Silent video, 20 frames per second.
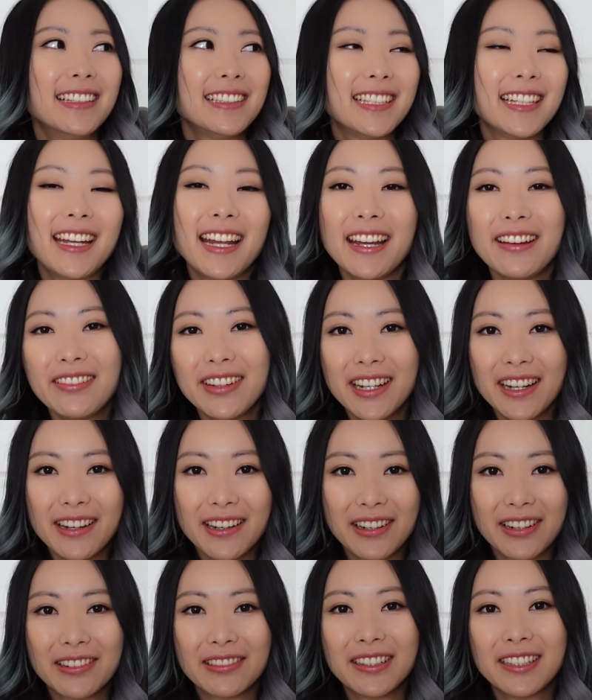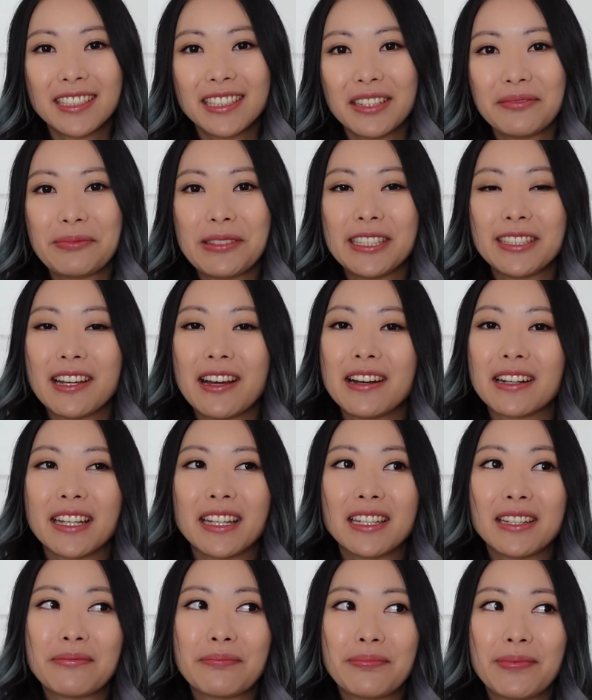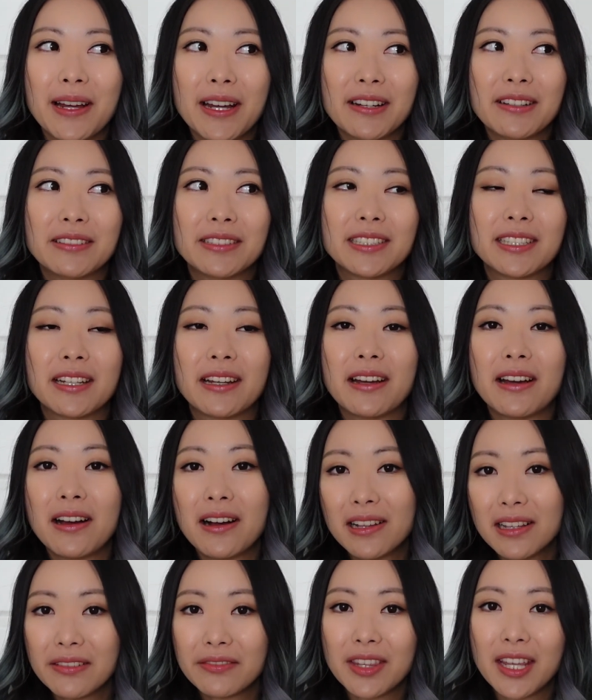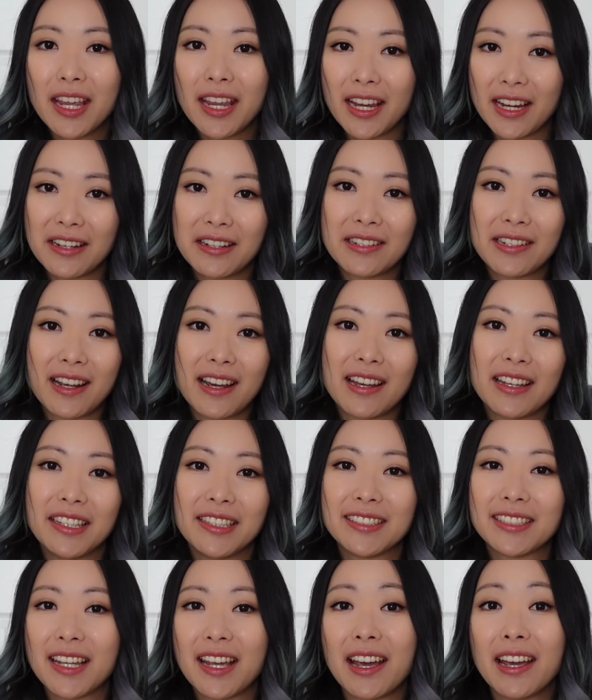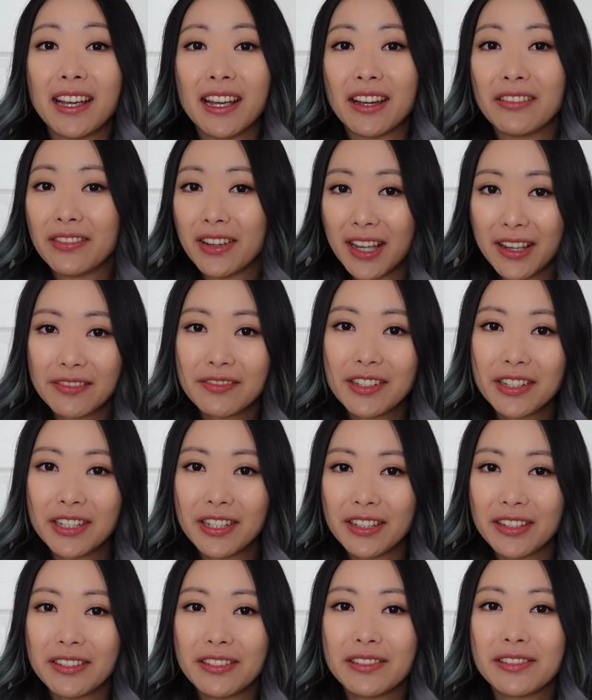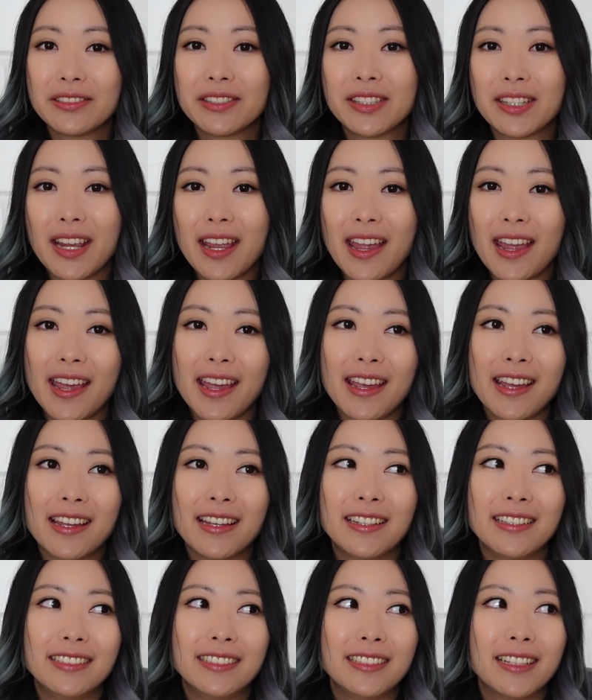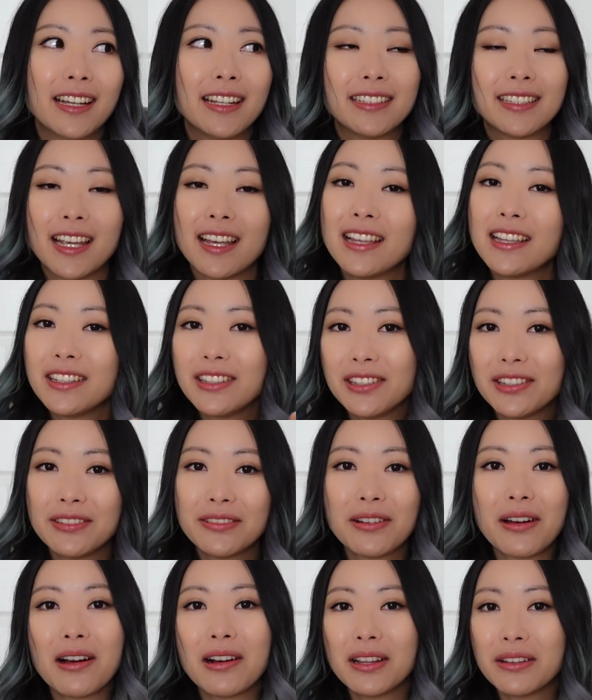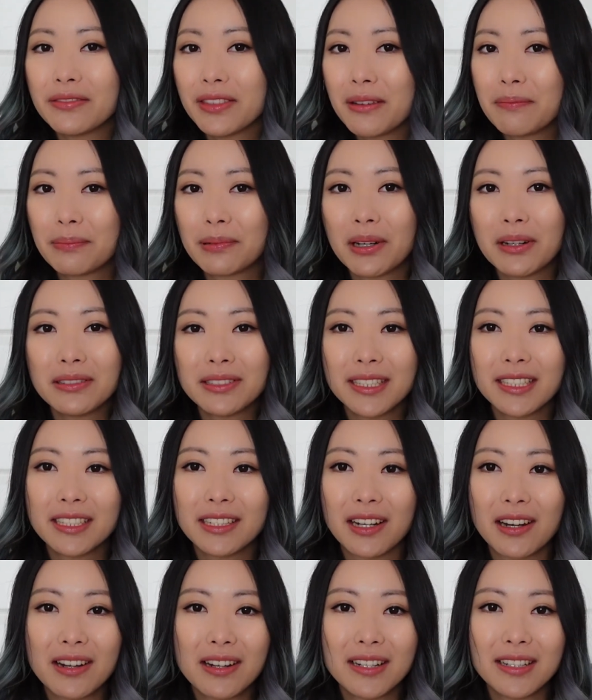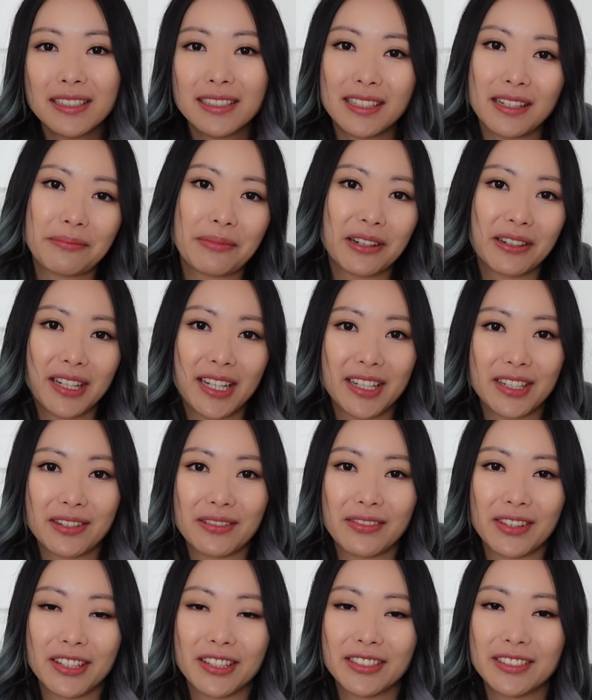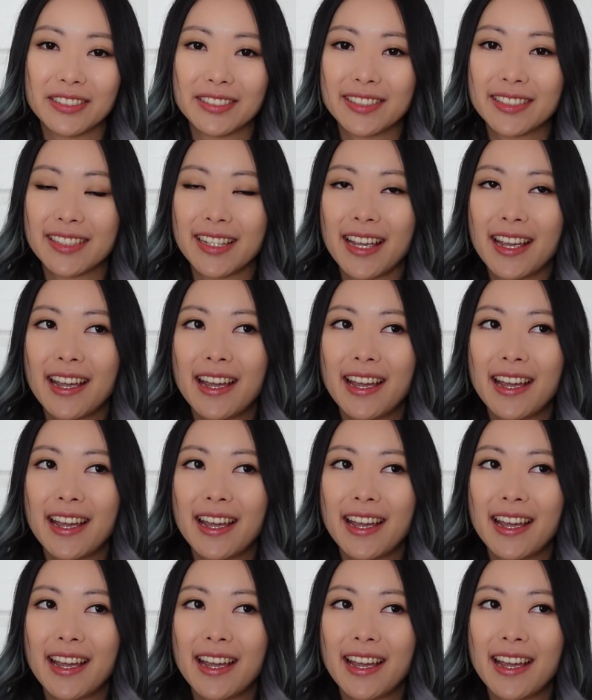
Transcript: Today we are going to be talking about all of the hair dyes that I have ever used and telling you all of the pros and cons about each of those.